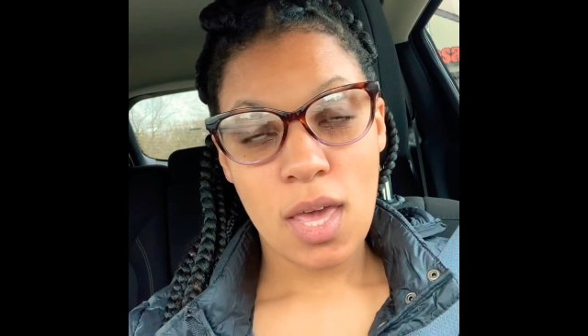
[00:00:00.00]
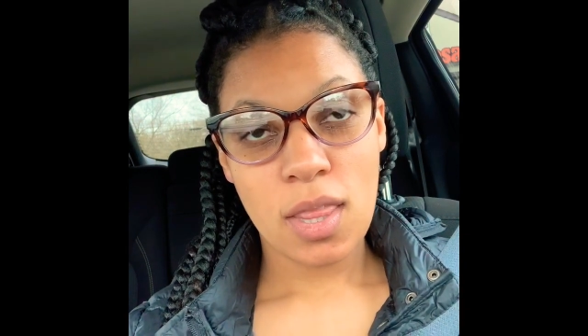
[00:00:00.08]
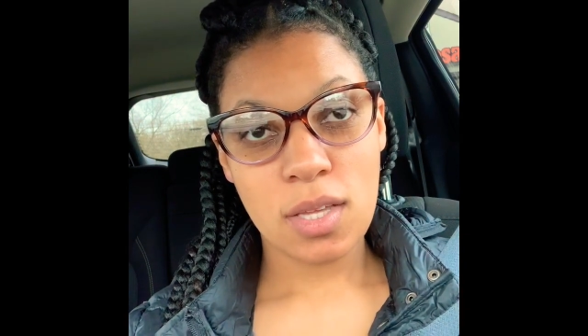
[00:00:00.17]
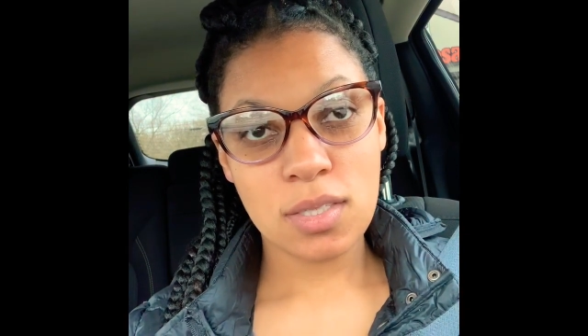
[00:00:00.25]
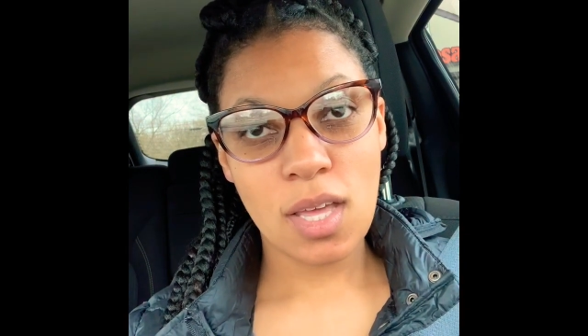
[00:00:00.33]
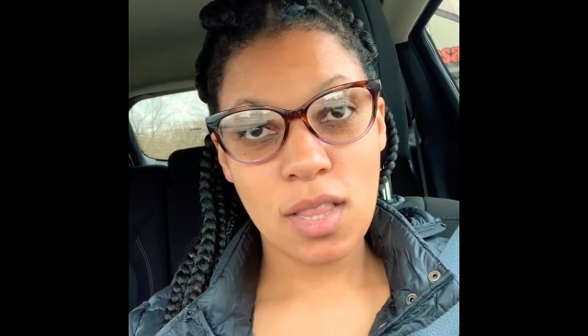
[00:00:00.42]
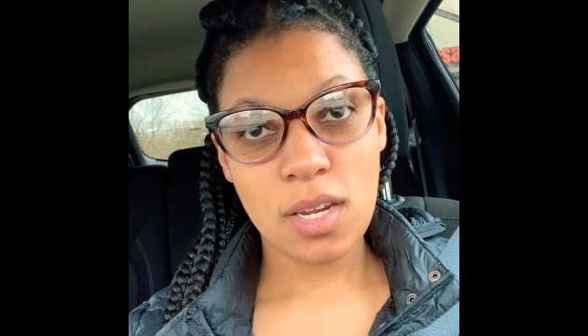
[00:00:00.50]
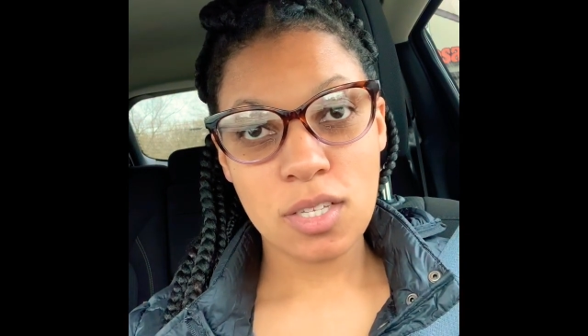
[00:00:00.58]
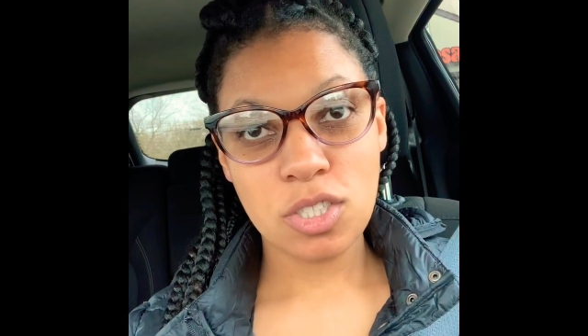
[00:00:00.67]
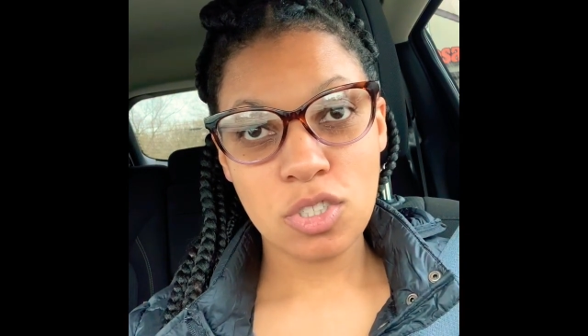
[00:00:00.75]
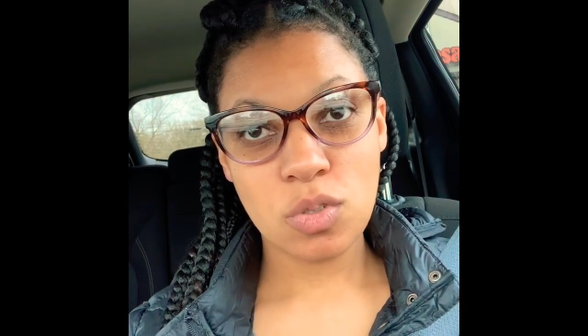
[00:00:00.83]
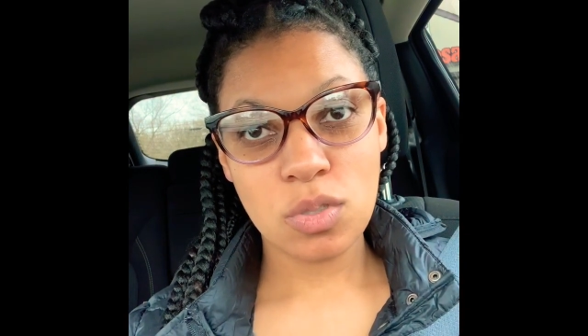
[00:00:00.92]
they're telling us
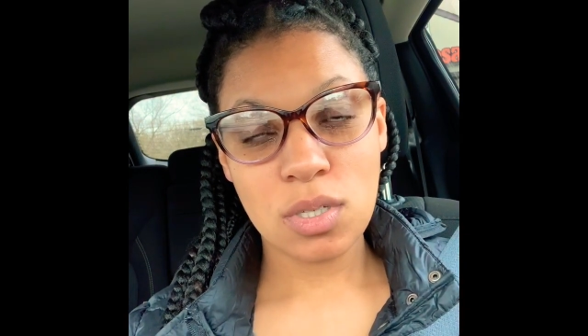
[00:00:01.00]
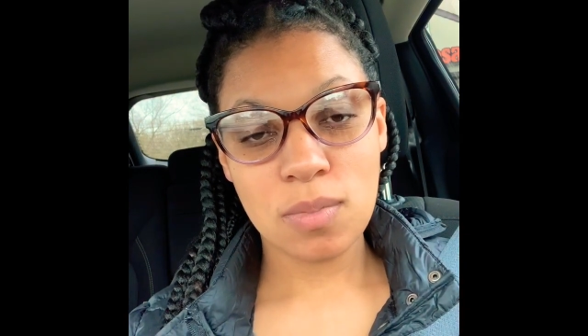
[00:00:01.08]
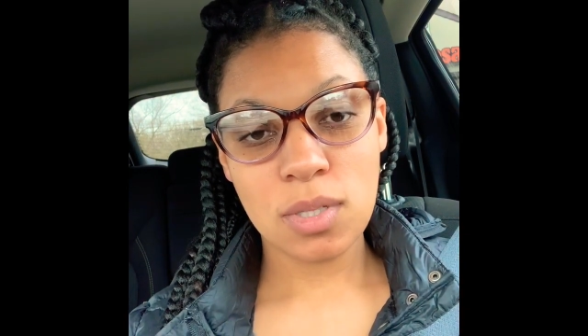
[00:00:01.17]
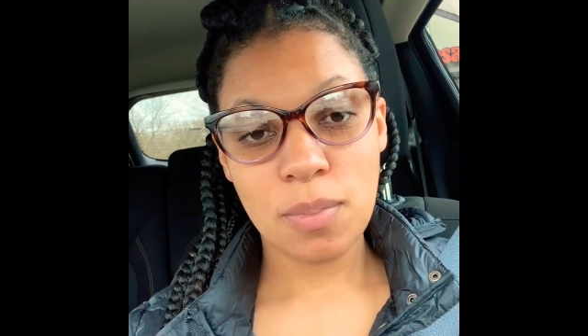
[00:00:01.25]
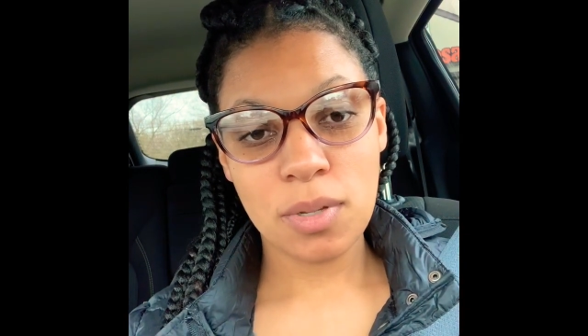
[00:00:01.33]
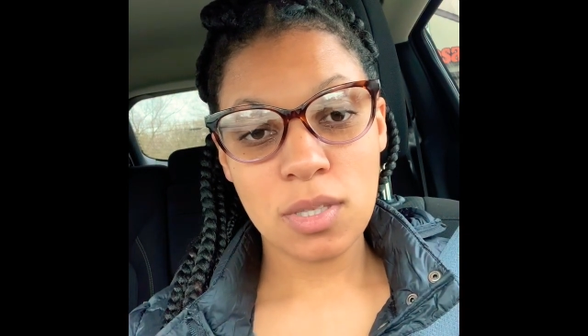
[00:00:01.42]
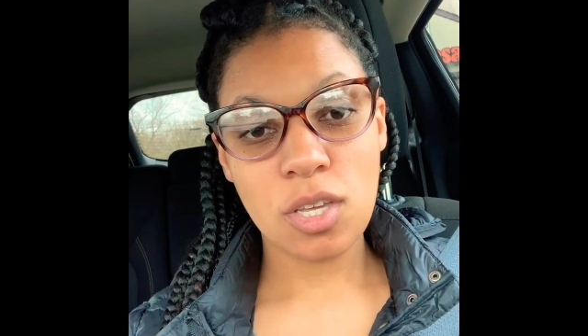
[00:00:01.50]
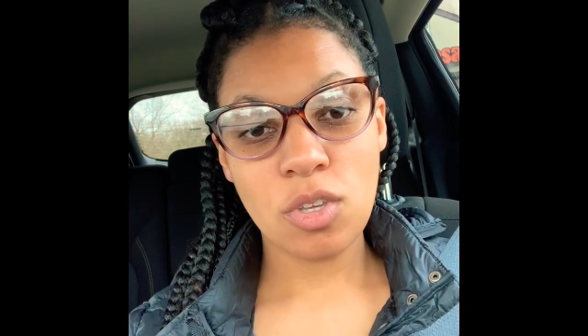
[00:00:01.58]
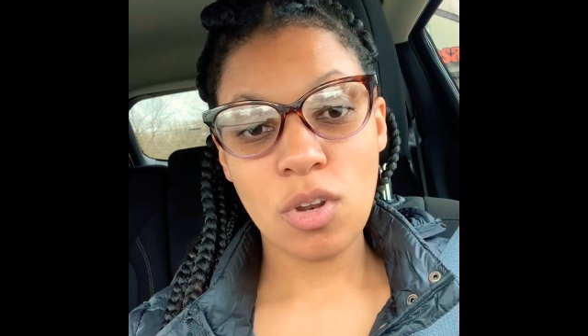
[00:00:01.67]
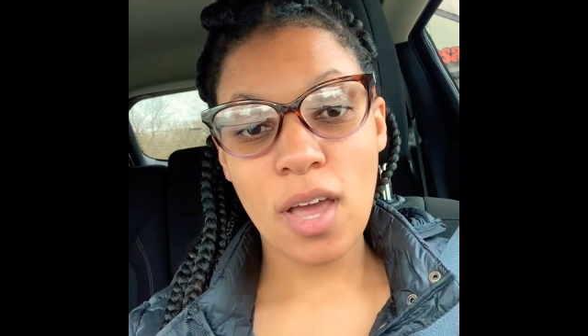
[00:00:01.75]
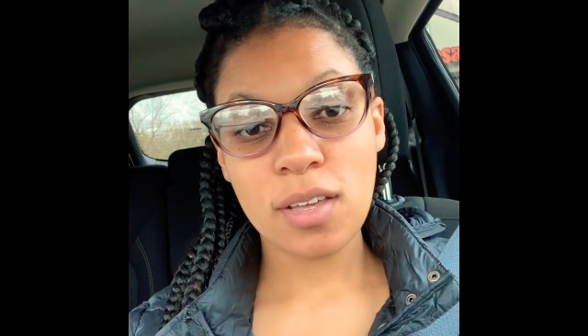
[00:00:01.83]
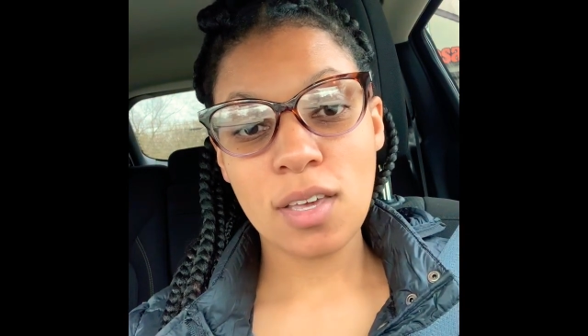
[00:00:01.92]
to do something, but then
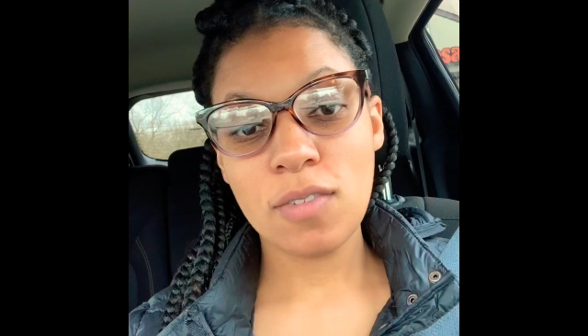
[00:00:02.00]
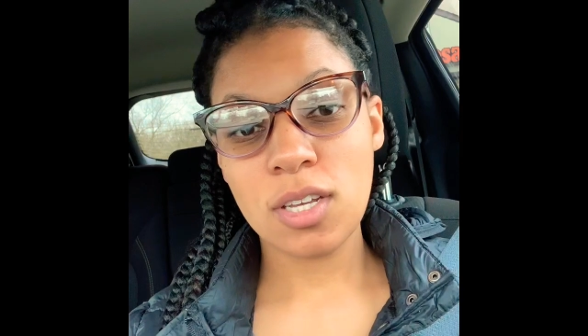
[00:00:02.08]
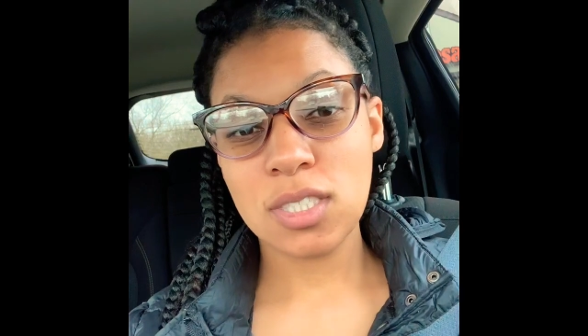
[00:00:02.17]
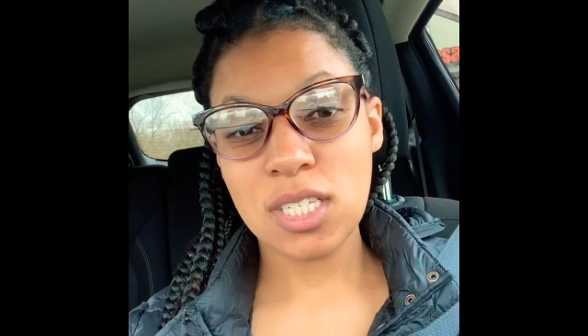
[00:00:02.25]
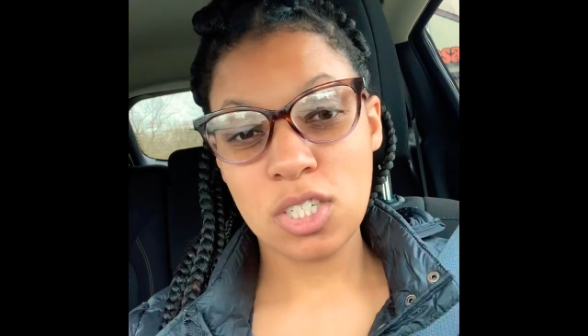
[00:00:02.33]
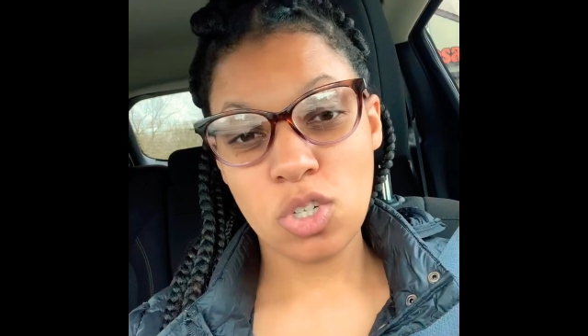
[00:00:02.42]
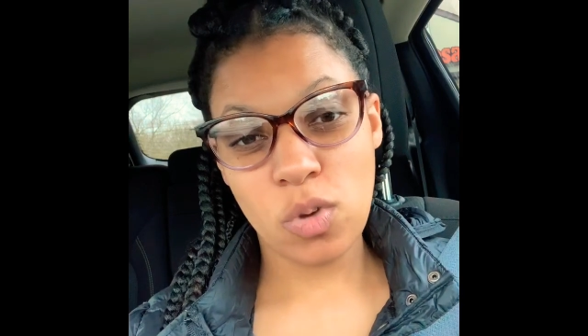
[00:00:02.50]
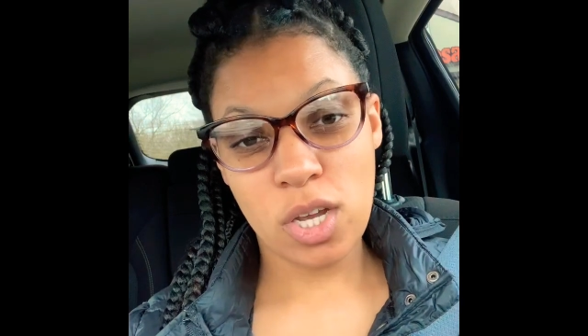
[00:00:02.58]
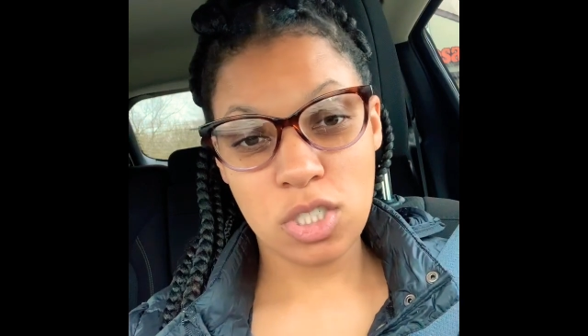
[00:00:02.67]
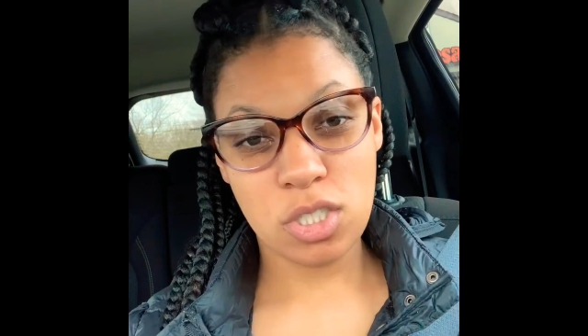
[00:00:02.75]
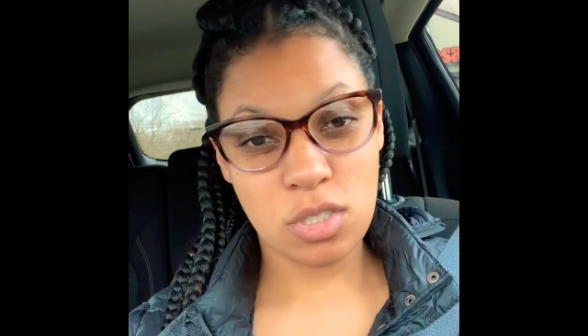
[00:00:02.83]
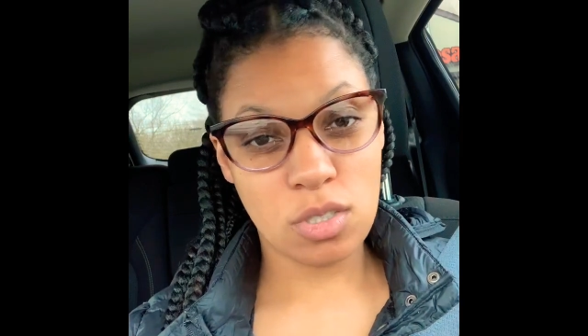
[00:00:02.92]
you're not giving us any
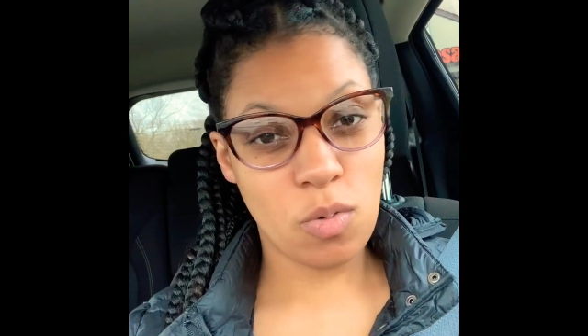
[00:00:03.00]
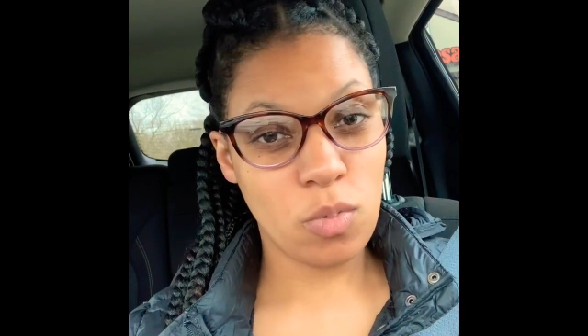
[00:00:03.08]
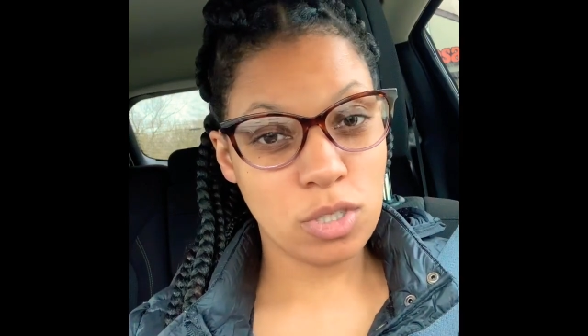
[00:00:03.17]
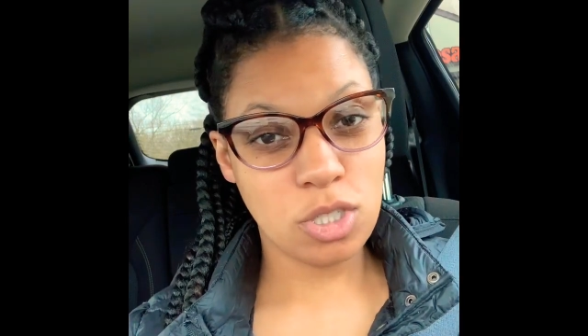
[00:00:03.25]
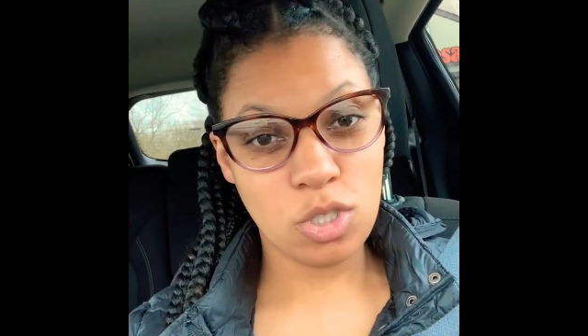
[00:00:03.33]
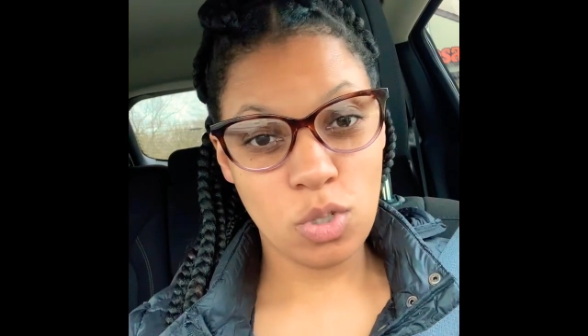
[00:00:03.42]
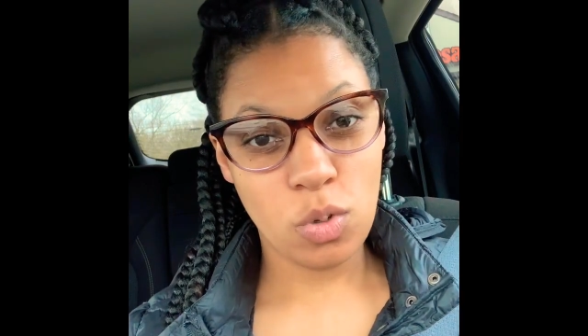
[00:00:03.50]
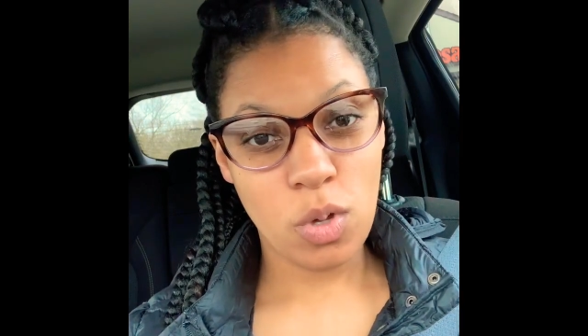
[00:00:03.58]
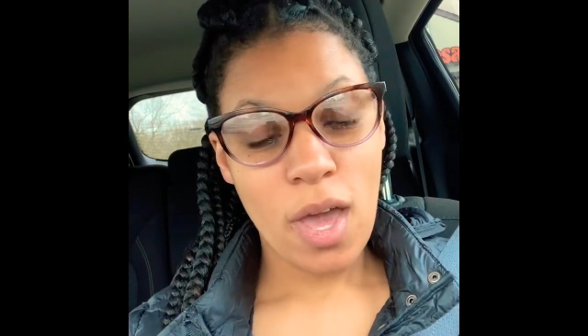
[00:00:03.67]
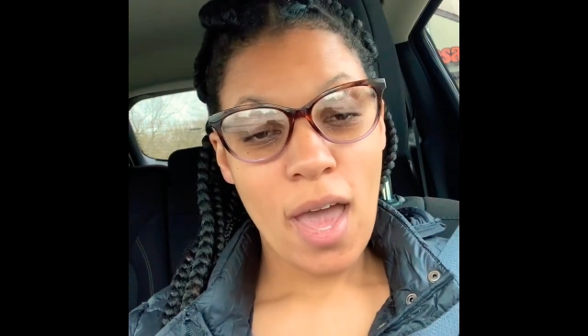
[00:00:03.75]
directions on what to do,